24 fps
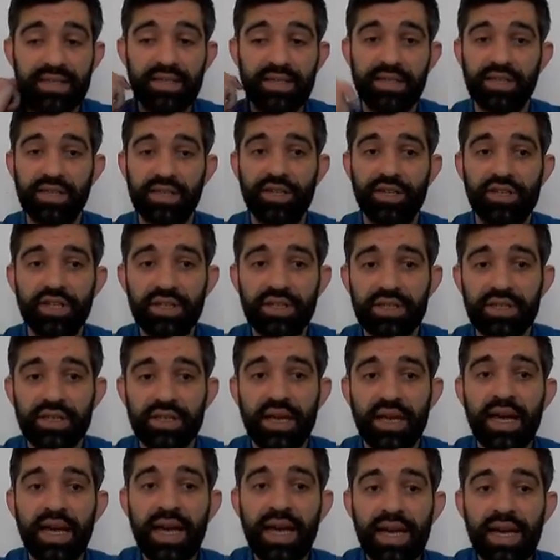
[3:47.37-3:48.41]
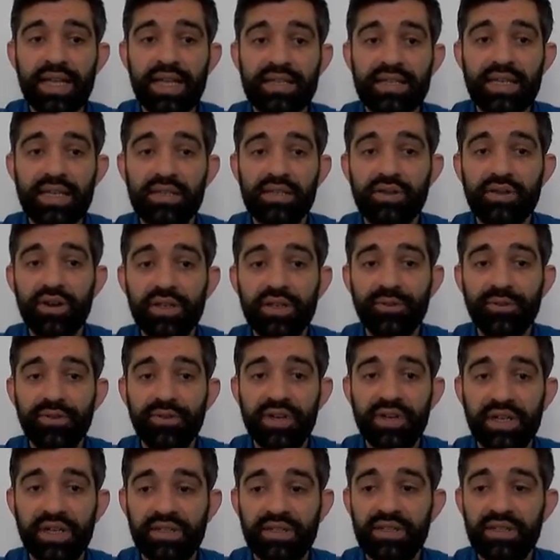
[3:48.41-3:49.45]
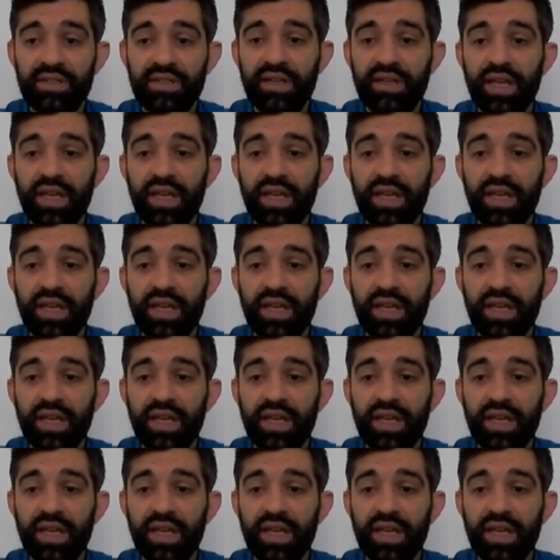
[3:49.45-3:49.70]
discussions. It's a certificate